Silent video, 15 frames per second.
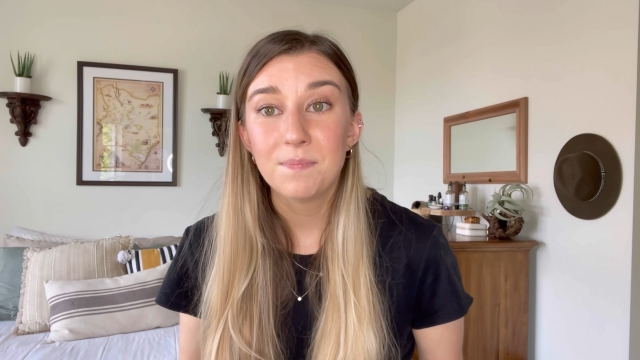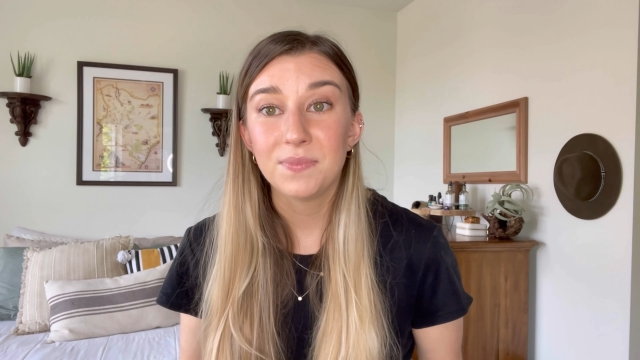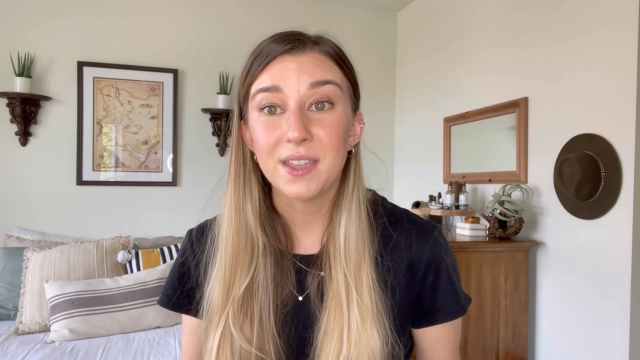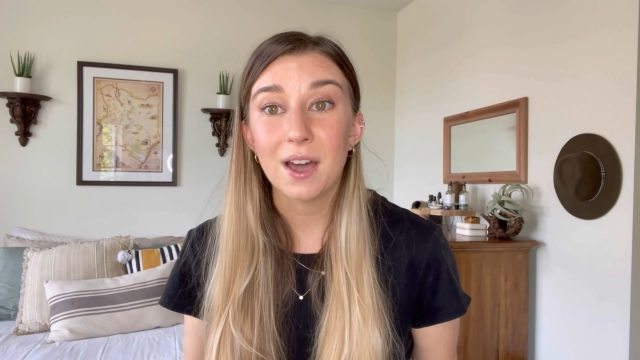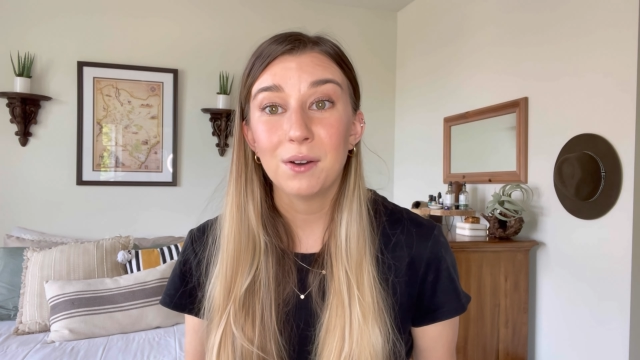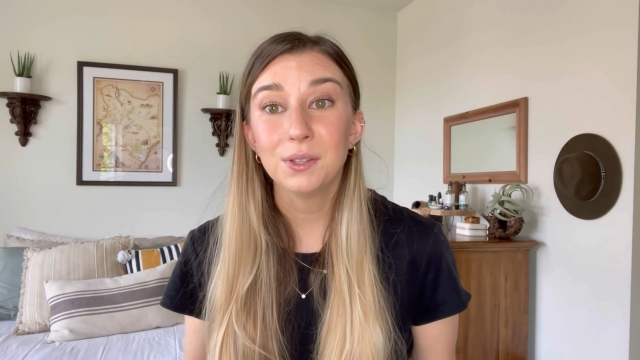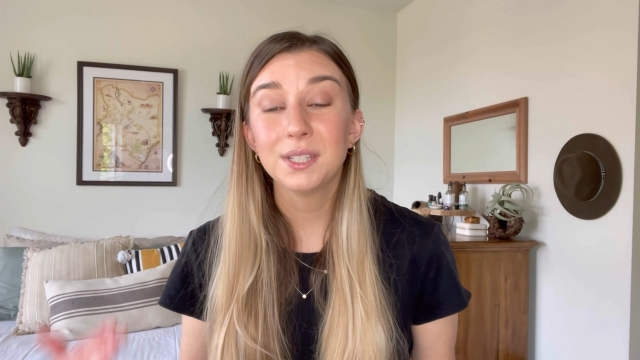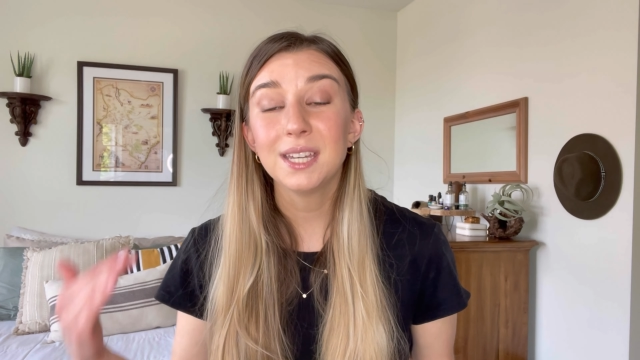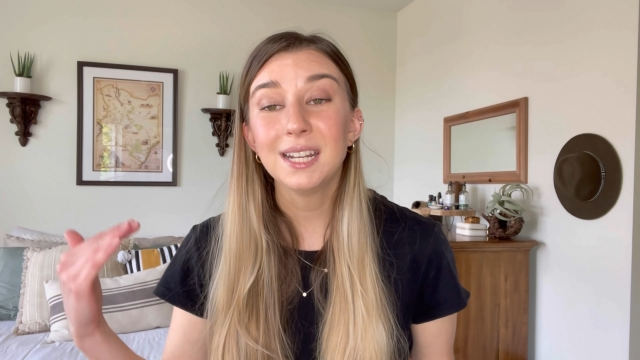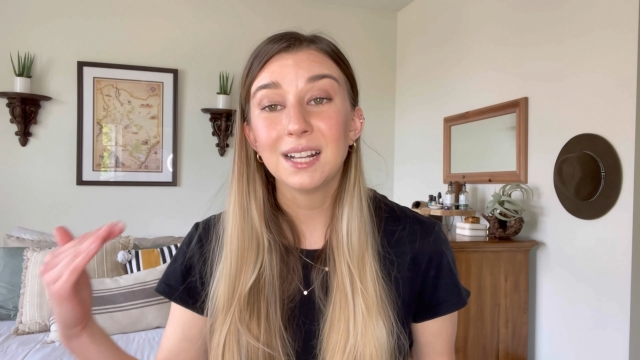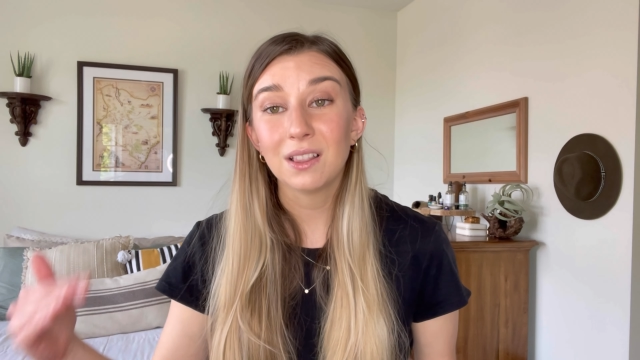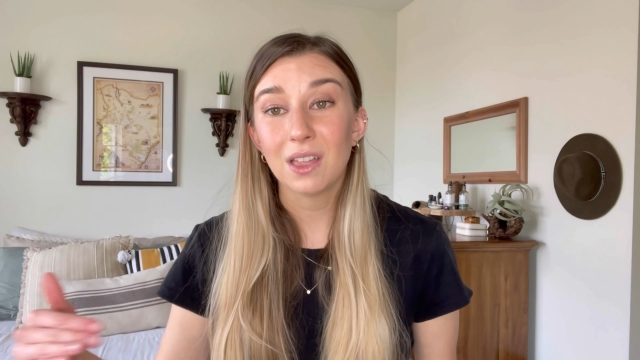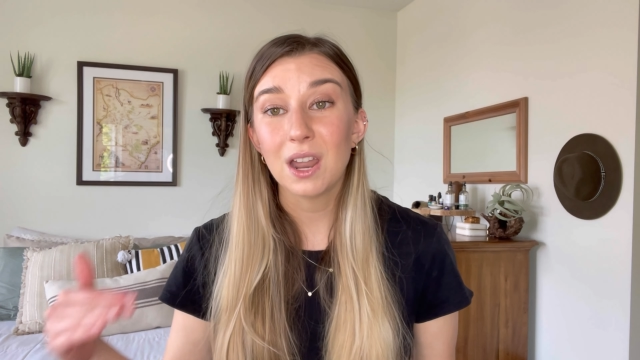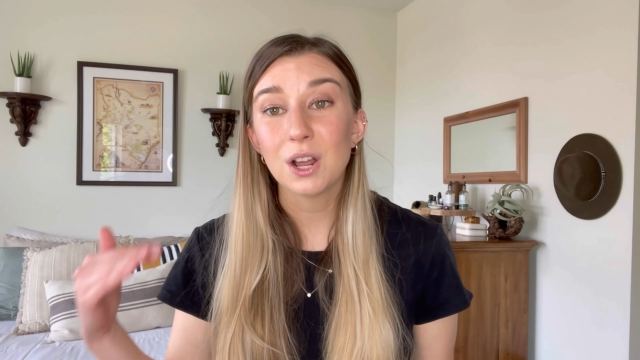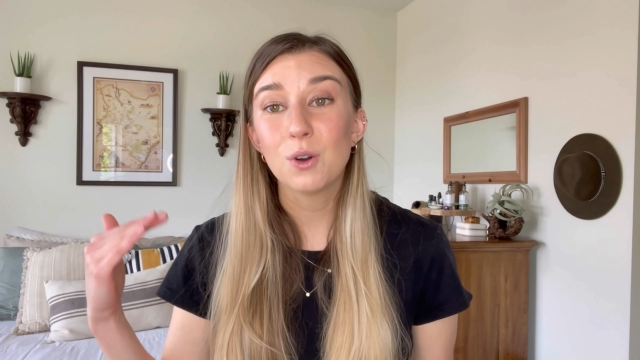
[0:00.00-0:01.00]
Now, I was getting
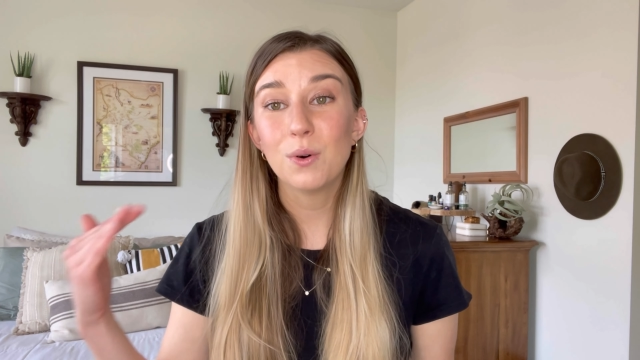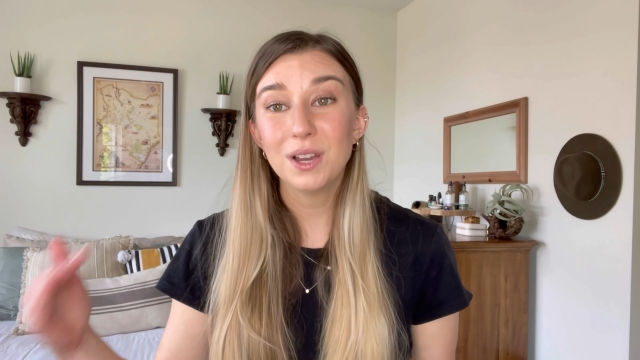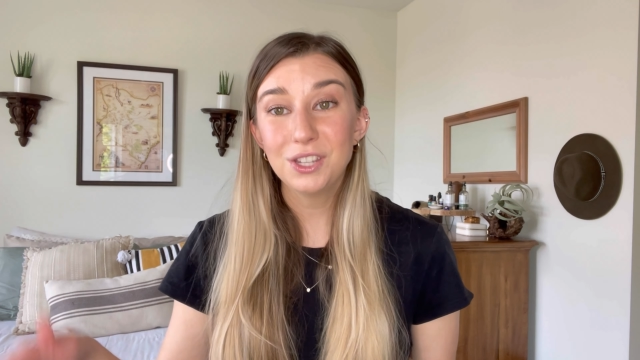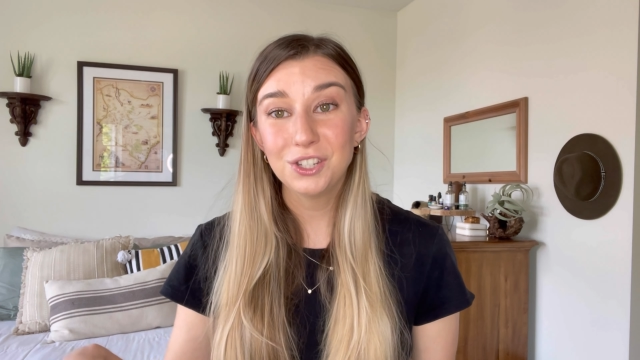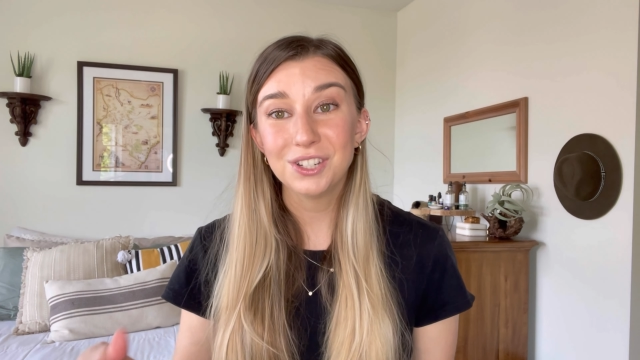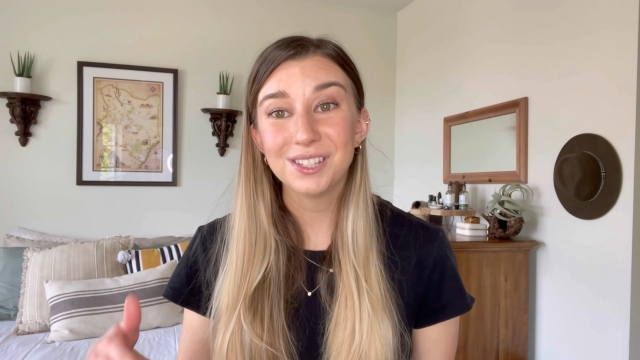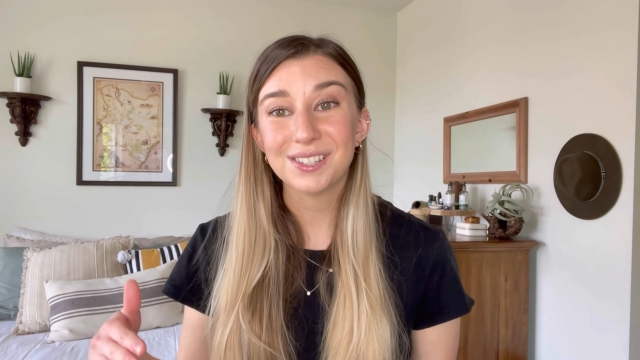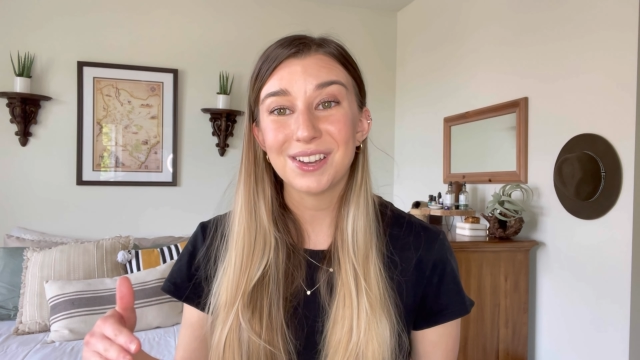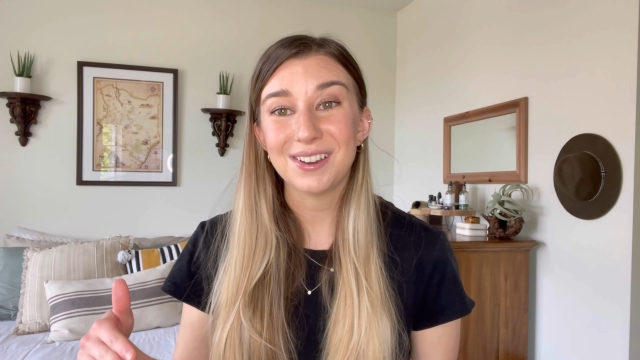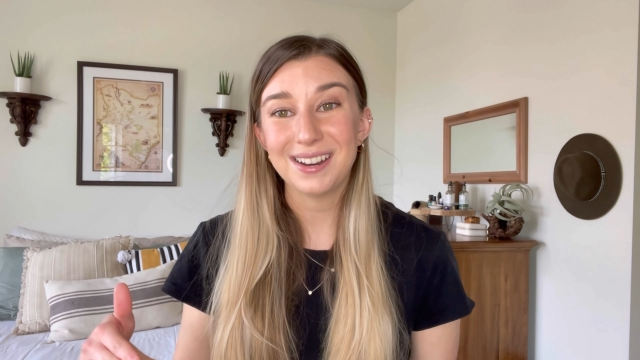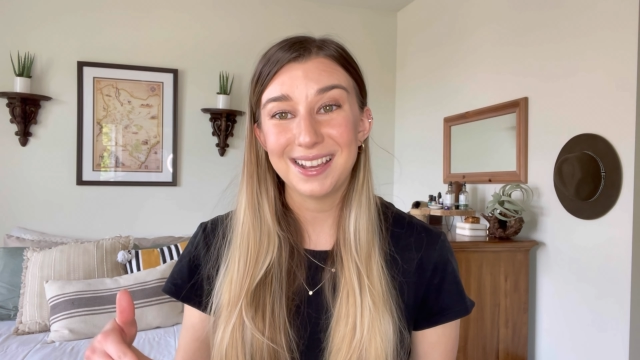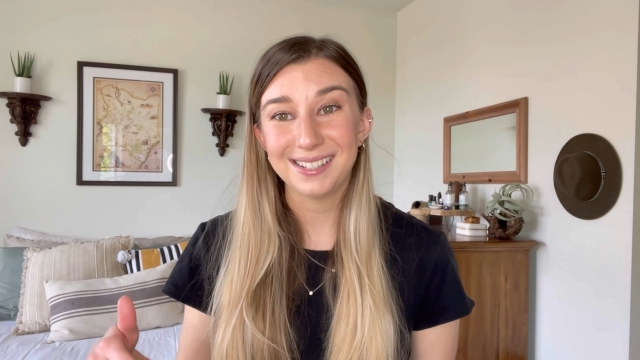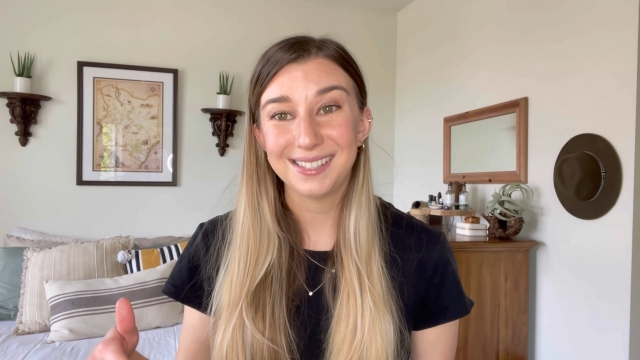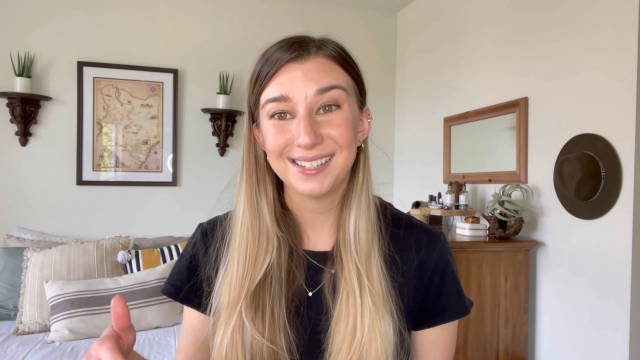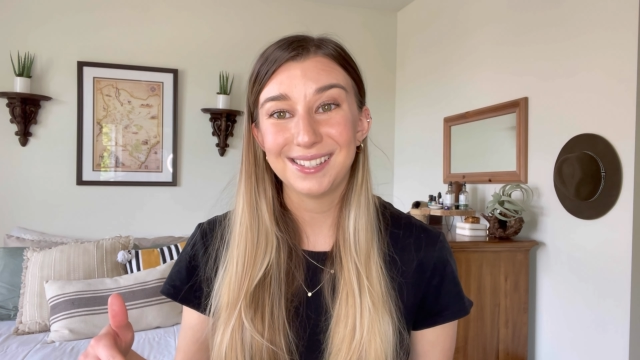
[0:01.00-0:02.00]
a lot of questions on
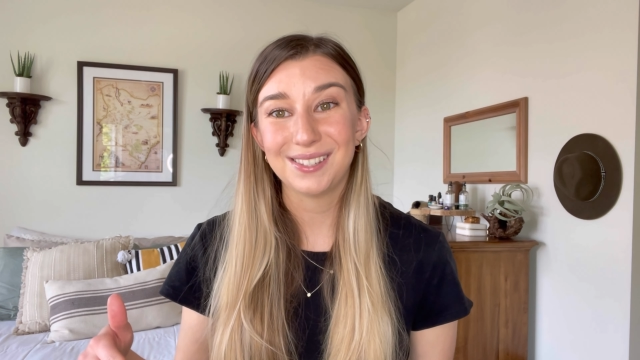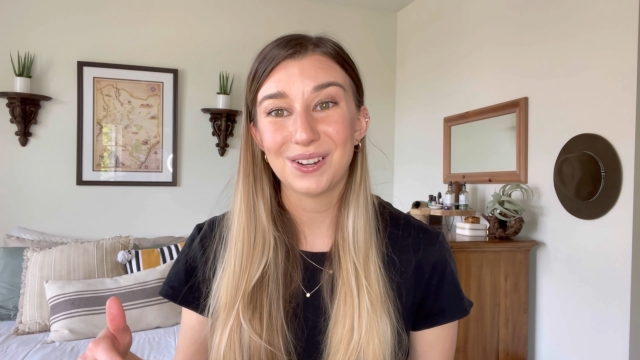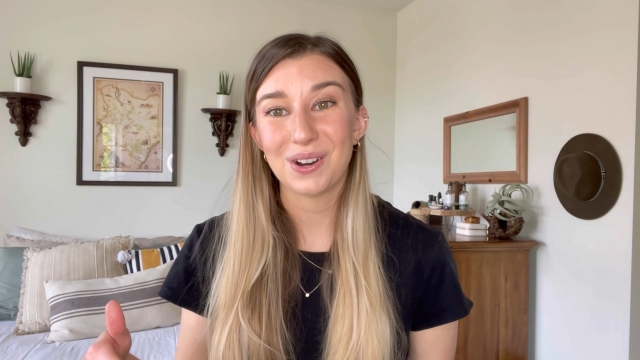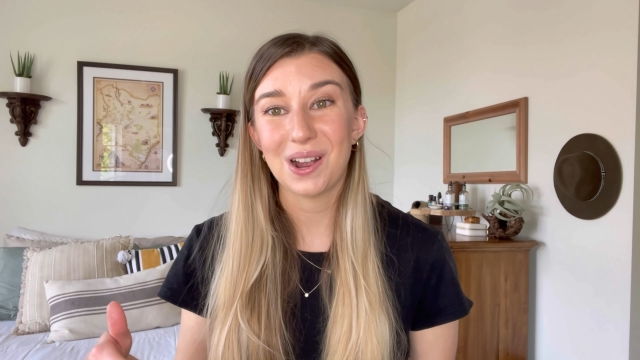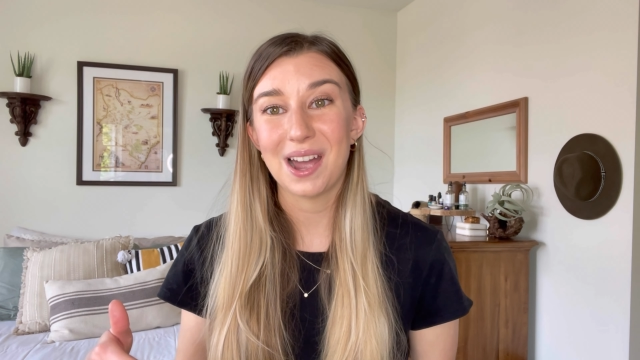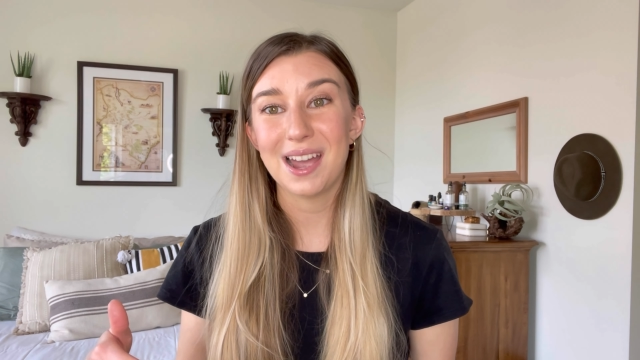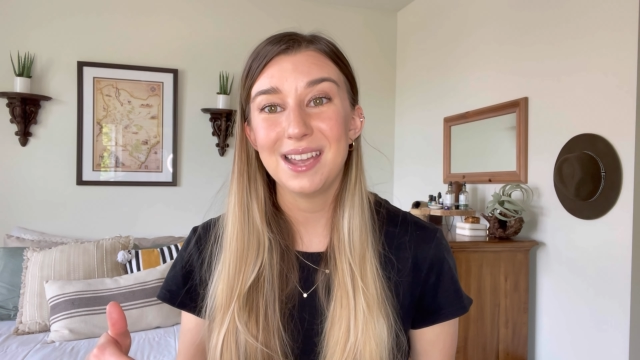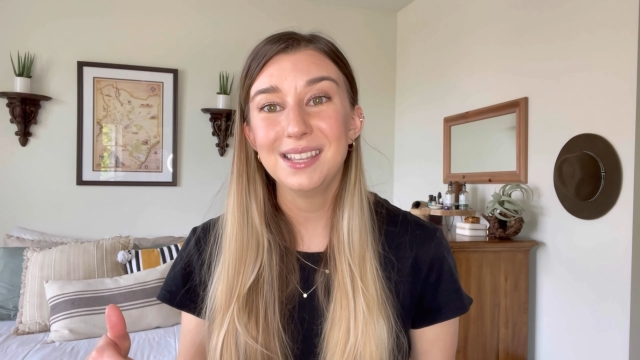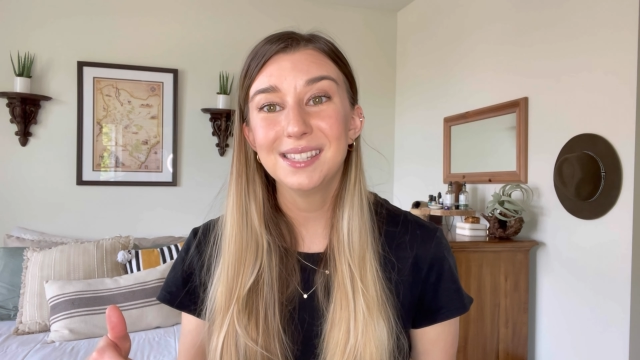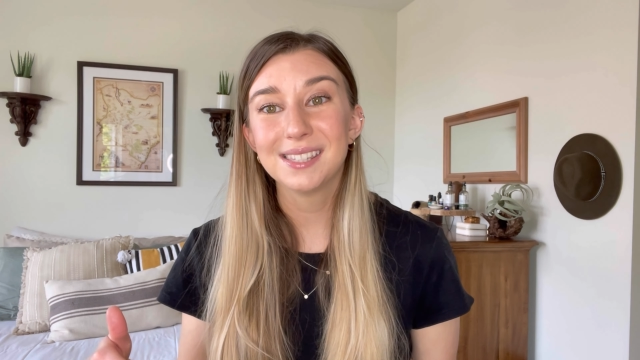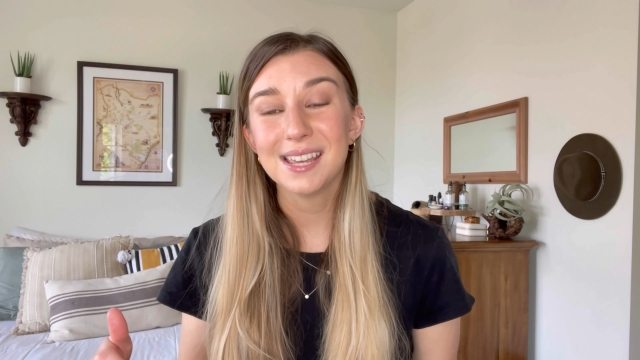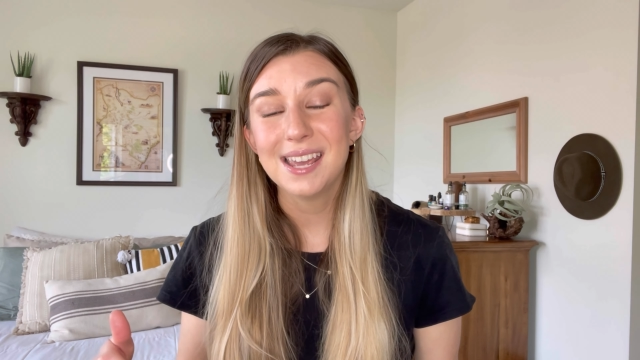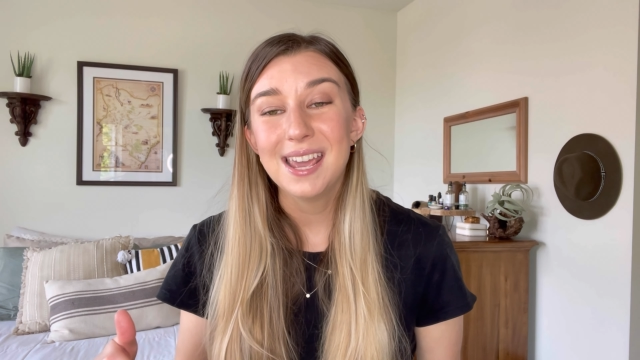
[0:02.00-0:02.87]
SSRIs,